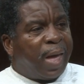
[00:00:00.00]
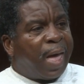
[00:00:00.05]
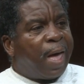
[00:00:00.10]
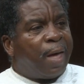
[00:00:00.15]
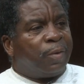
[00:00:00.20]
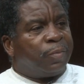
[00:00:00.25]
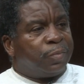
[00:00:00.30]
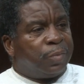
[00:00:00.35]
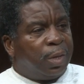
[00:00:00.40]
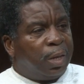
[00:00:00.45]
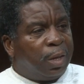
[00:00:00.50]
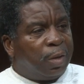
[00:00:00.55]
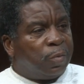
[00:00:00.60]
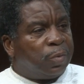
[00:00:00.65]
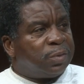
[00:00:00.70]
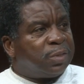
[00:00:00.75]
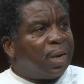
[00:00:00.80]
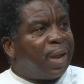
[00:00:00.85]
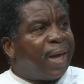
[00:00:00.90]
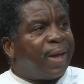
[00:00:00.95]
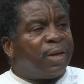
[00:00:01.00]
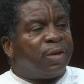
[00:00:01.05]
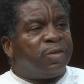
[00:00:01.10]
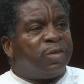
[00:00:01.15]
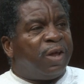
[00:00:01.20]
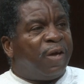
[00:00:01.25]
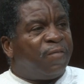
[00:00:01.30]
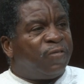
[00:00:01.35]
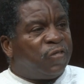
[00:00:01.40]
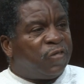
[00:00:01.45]
out. It was like a
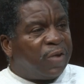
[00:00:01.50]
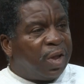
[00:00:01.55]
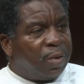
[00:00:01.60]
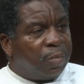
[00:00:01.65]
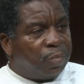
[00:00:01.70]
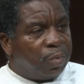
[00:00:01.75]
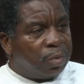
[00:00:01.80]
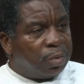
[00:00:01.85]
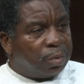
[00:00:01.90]
death chamber.